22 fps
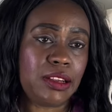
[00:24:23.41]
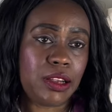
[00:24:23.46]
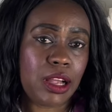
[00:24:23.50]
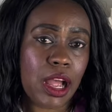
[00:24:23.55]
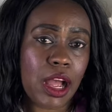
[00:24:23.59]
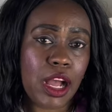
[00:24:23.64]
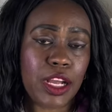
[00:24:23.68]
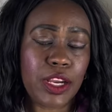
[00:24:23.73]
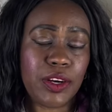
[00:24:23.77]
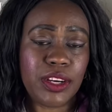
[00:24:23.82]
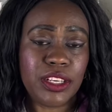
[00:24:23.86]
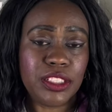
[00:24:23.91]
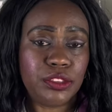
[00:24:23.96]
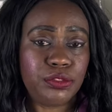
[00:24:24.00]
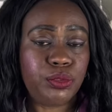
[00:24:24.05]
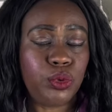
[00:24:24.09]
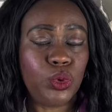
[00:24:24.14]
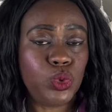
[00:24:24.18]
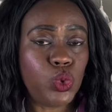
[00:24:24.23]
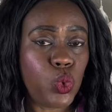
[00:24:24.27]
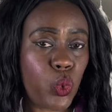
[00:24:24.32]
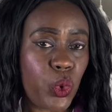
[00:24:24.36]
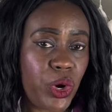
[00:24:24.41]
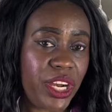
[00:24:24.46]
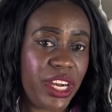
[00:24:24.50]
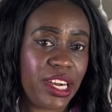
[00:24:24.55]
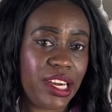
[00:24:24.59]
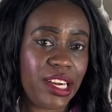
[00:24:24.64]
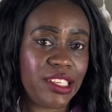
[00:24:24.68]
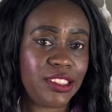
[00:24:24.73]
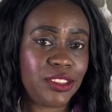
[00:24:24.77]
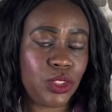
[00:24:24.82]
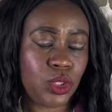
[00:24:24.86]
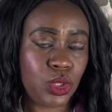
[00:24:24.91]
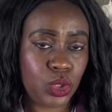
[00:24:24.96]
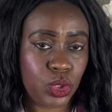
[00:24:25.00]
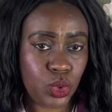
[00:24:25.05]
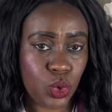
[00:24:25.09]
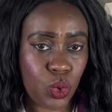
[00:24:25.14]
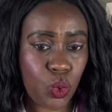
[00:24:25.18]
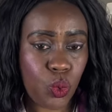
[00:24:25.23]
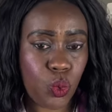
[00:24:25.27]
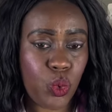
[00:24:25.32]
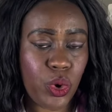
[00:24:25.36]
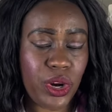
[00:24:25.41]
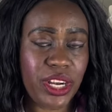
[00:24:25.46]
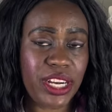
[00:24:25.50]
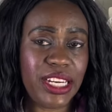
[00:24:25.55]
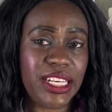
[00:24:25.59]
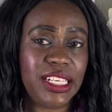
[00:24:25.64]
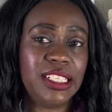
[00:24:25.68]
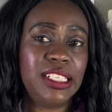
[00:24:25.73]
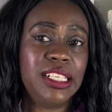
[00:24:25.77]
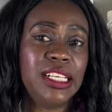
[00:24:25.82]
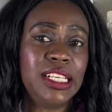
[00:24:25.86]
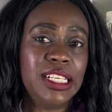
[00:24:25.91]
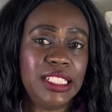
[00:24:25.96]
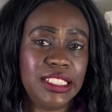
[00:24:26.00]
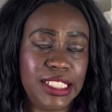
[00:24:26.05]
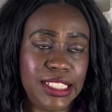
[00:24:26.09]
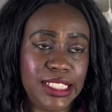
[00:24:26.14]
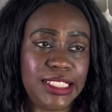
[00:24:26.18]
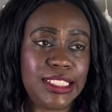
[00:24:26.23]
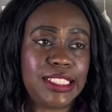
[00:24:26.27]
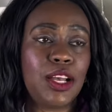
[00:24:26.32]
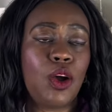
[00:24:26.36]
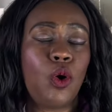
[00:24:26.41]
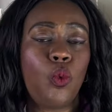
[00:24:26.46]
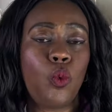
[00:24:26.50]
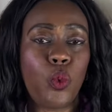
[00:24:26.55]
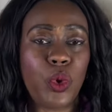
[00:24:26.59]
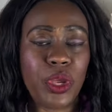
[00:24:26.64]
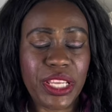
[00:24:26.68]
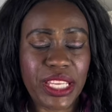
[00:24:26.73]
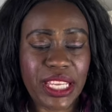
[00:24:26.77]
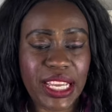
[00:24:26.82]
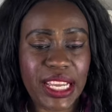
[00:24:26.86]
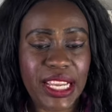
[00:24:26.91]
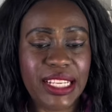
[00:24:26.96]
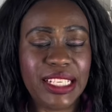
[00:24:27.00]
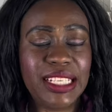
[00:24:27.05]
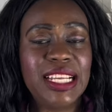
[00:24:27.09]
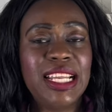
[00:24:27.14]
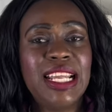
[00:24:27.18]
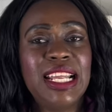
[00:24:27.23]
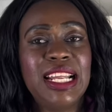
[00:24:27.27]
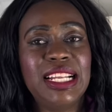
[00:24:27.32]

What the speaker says: a great footwear to wear this weekend.